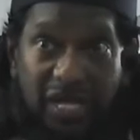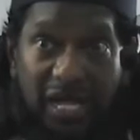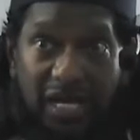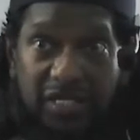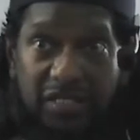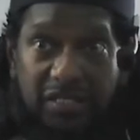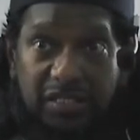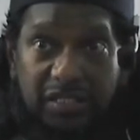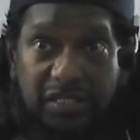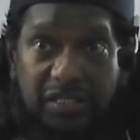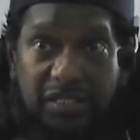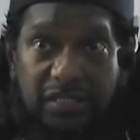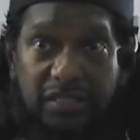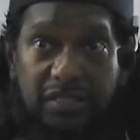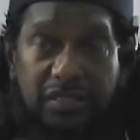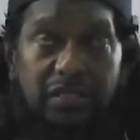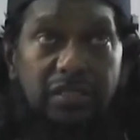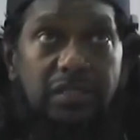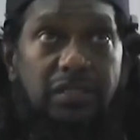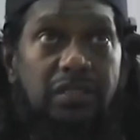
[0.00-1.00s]
reality,
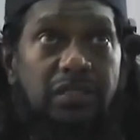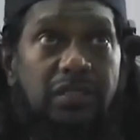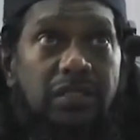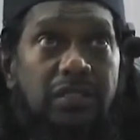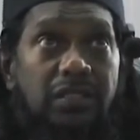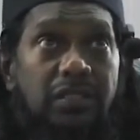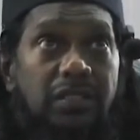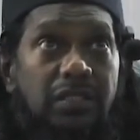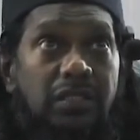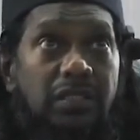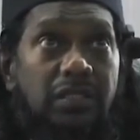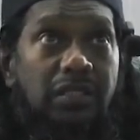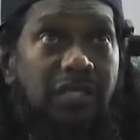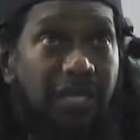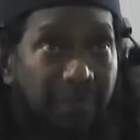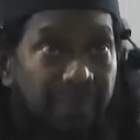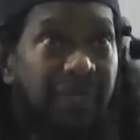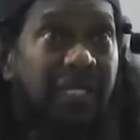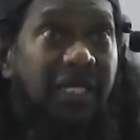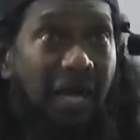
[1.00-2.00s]

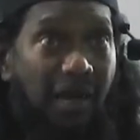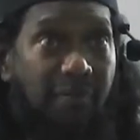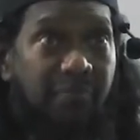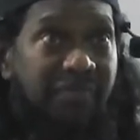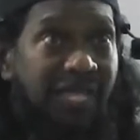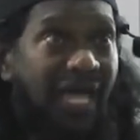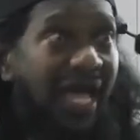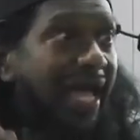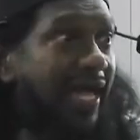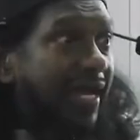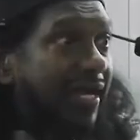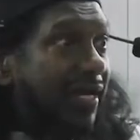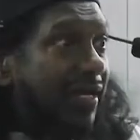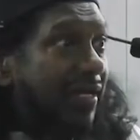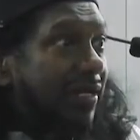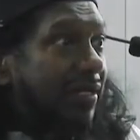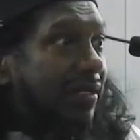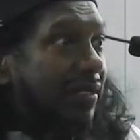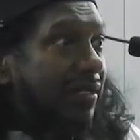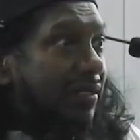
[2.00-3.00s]
they become that.
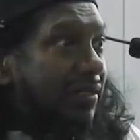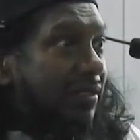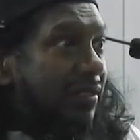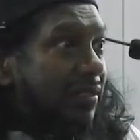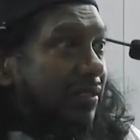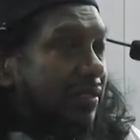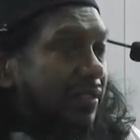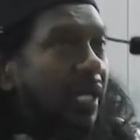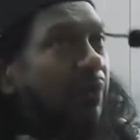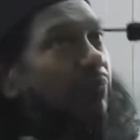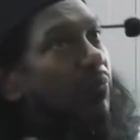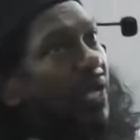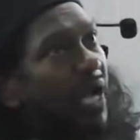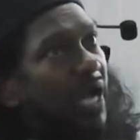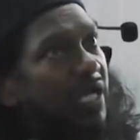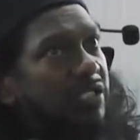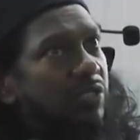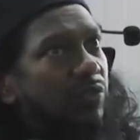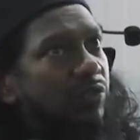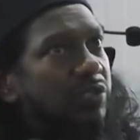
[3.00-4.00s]
Then we
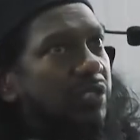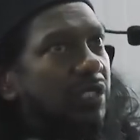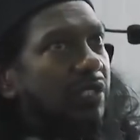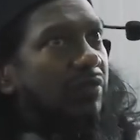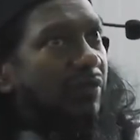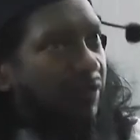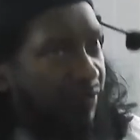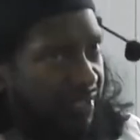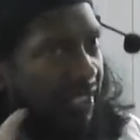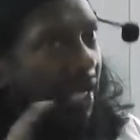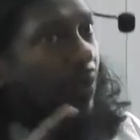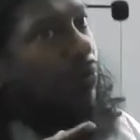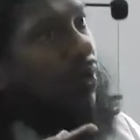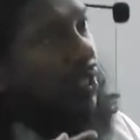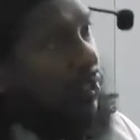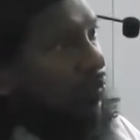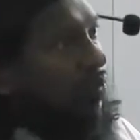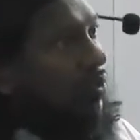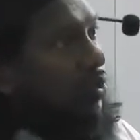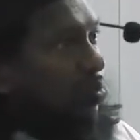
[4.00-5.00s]
ask ourselves, is that
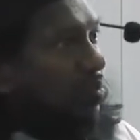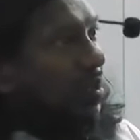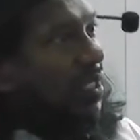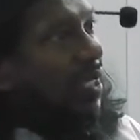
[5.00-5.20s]
what you want to